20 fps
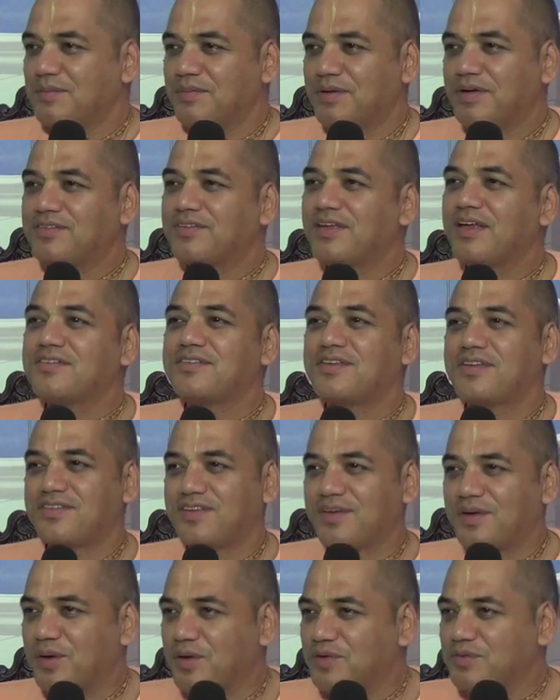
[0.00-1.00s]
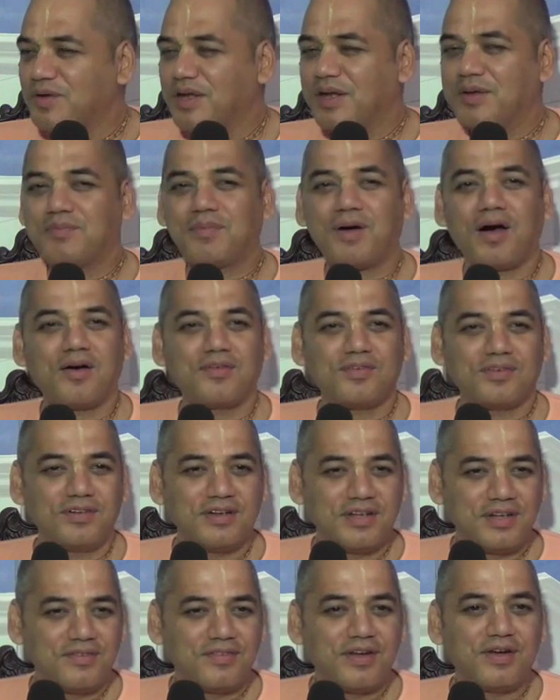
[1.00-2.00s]
But says Richika was very powerful.
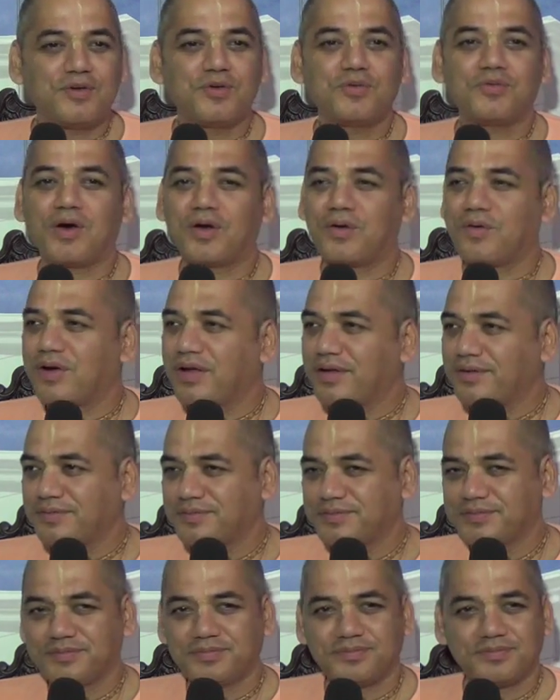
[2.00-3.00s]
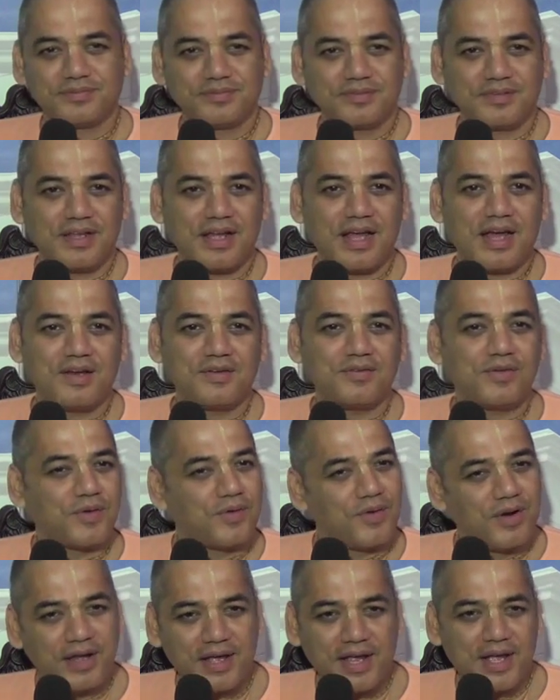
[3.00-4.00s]
He went to Varuna and
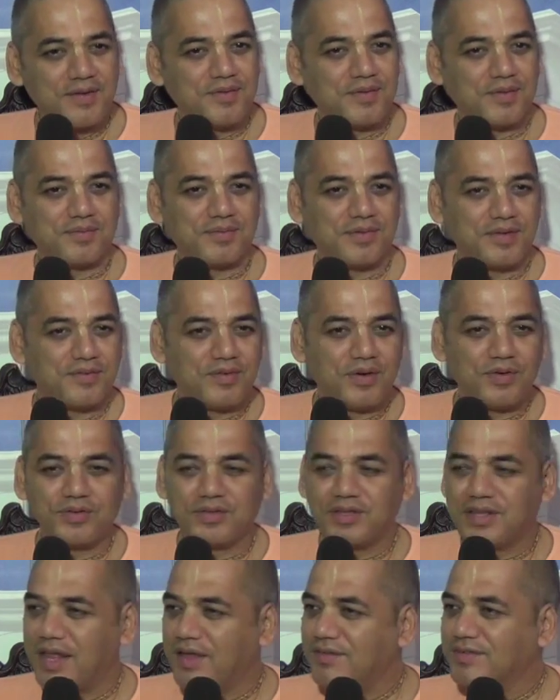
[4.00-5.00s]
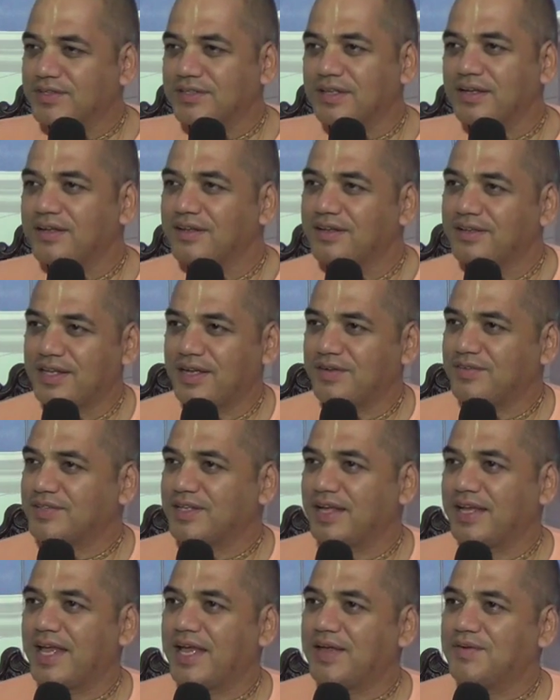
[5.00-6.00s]
Varuna gave him. He went to the Devata.
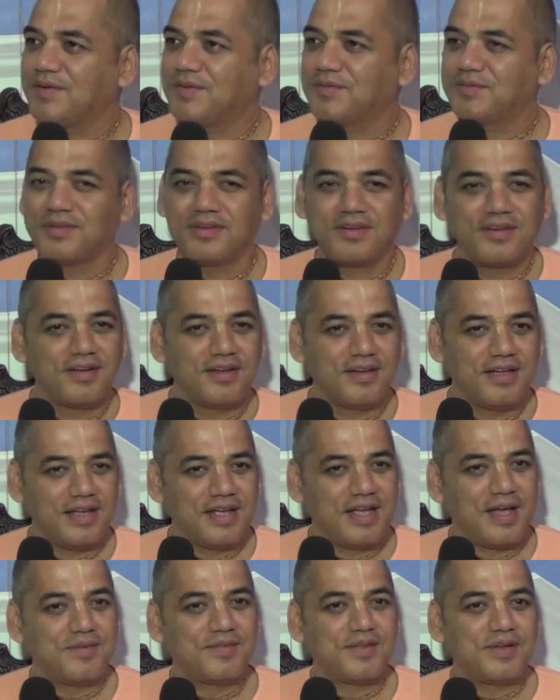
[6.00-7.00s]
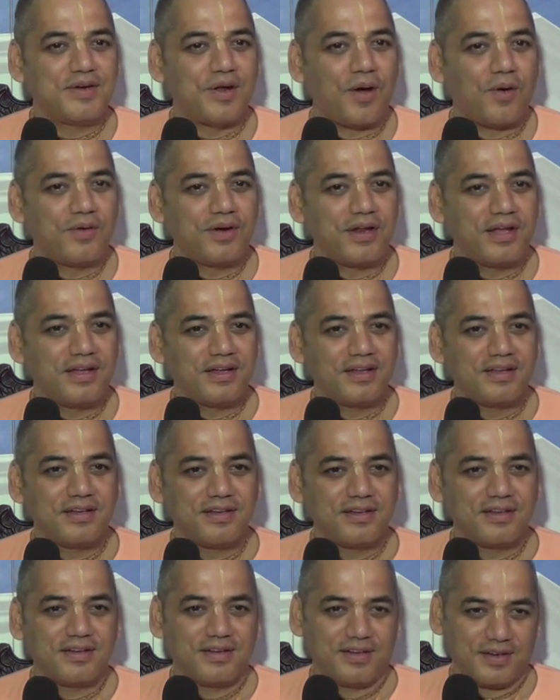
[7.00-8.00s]
Devata gave him. He gave the dowry,
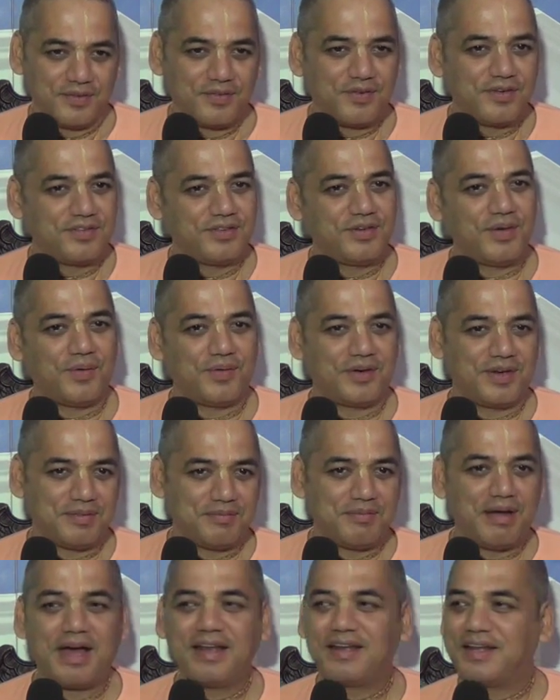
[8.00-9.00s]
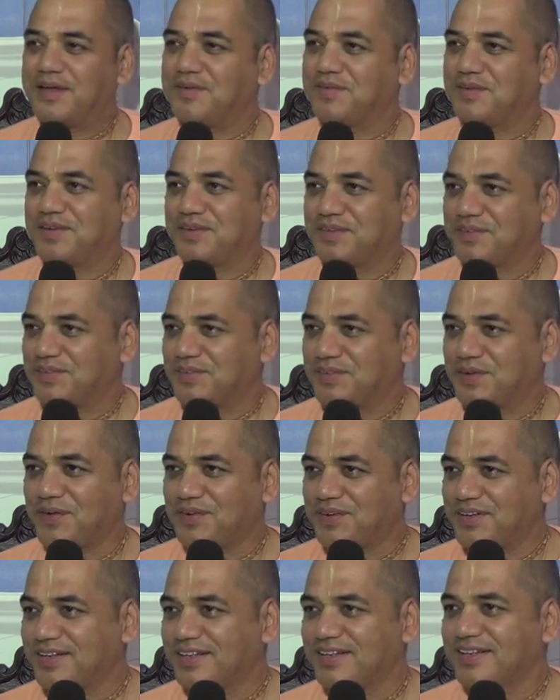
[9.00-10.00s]
reverse dowry, man giving
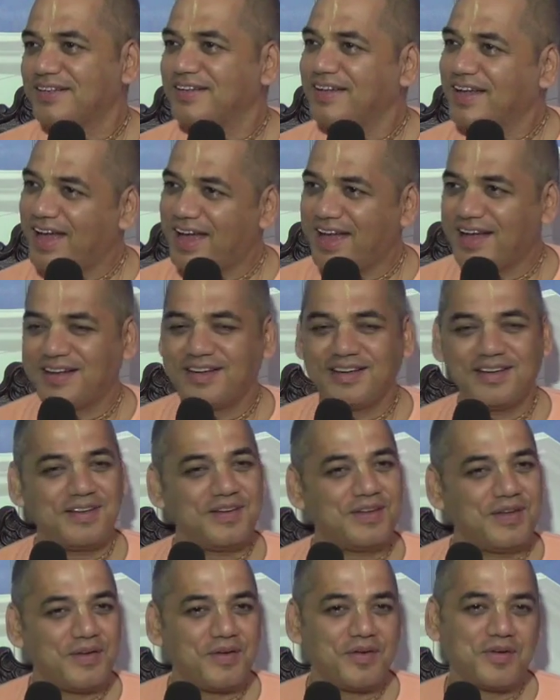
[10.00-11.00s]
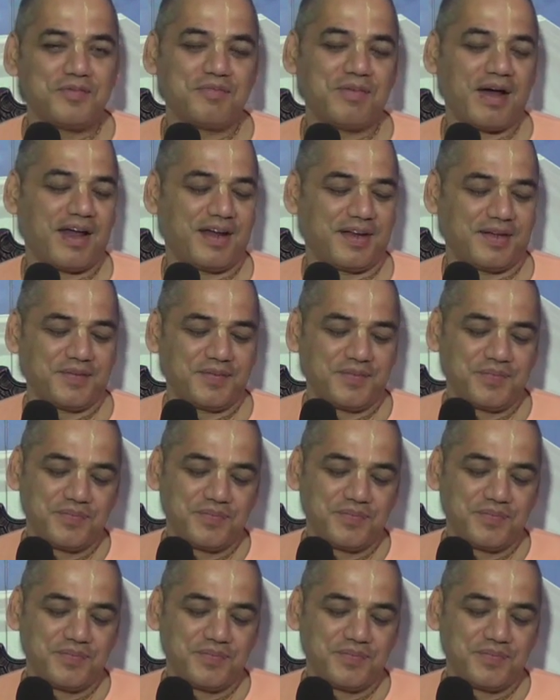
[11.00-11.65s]
dowry. And he could marry.